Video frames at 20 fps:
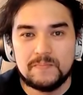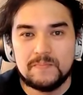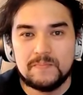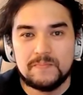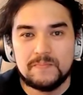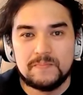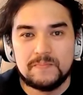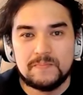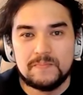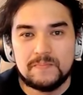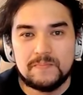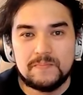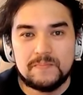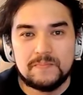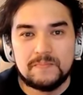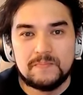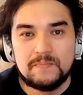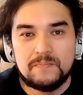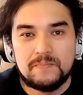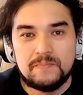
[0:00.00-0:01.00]

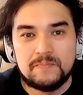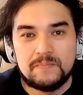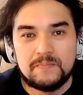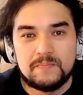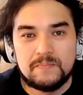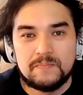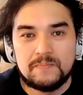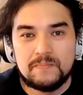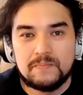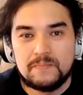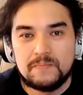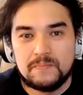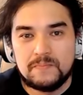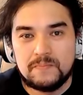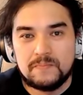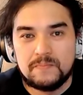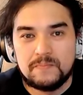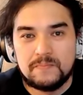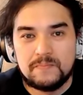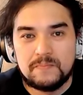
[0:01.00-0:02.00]

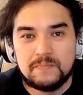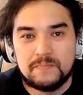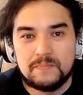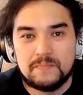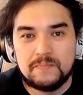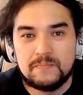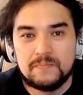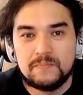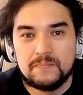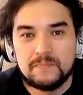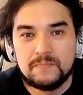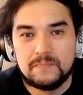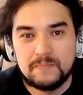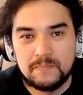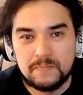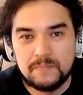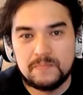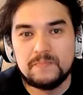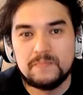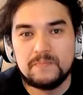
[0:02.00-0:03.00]

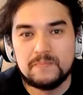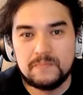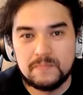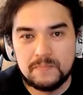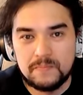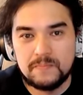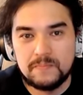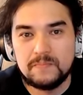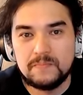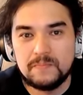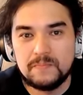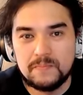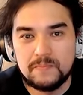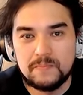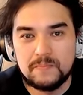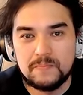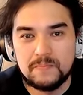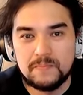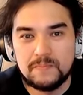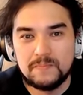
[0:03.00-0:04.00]

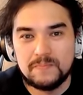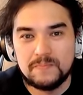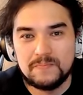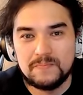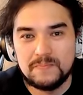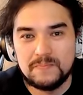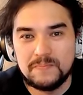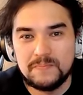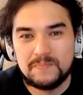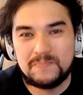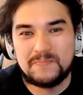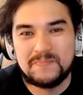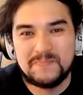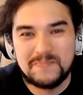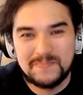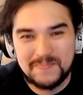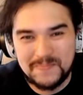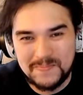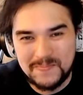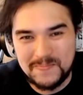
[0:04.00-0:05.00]

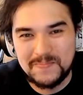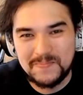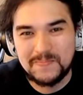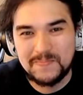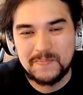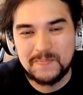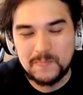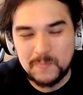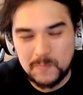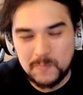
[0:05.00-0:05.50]
The person shown says nothing.